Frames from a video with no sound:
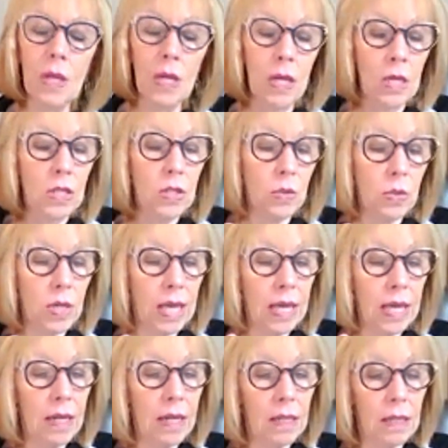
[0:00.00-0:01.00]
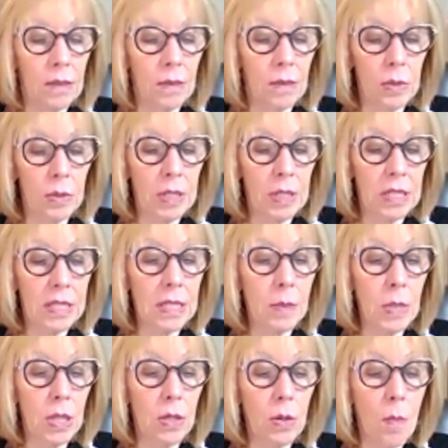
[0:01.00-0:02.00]
So again, it would be a
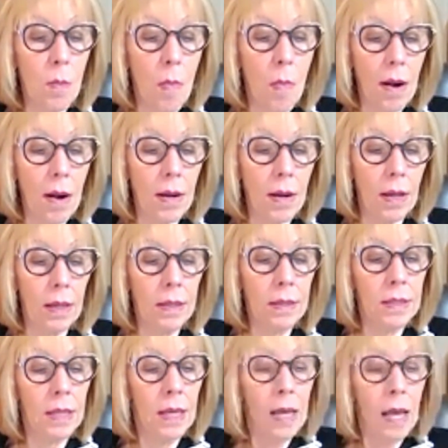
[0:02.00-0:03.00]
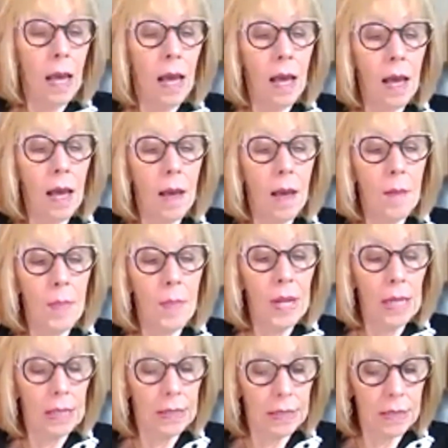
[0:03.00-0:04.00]
similar market, but
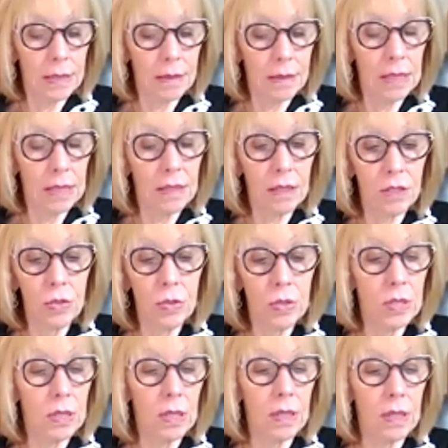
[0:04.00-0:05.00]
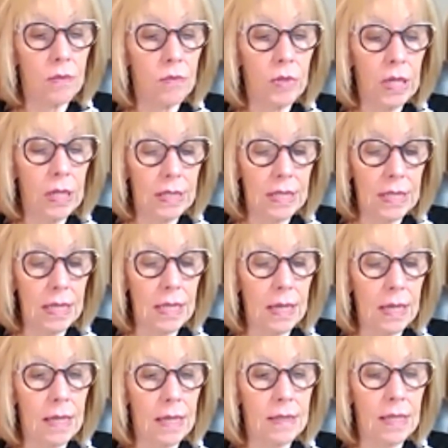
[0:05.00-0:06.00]
let's use real estate
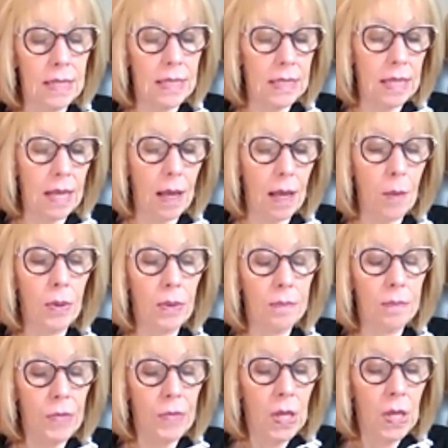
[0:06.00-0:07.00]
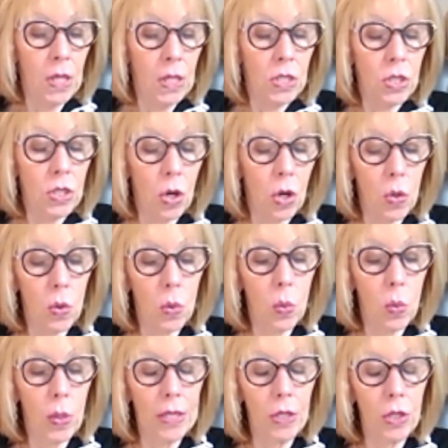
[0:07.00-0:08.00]
as an example. So
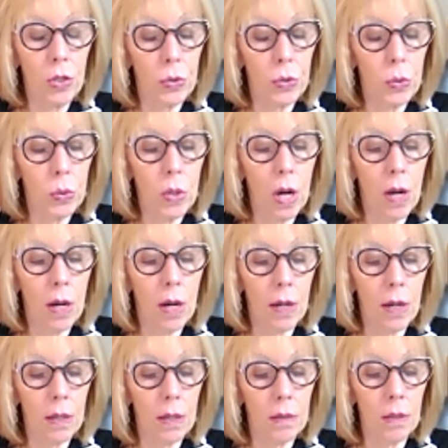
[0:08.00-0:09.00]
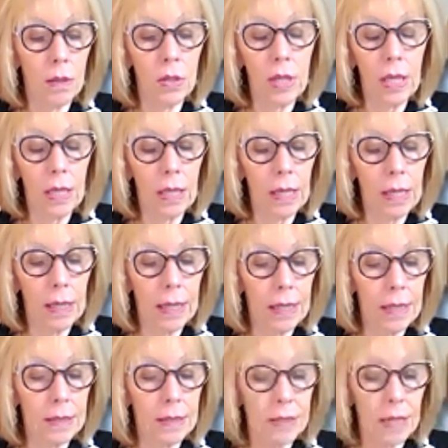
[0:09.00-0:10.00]
when you are looking at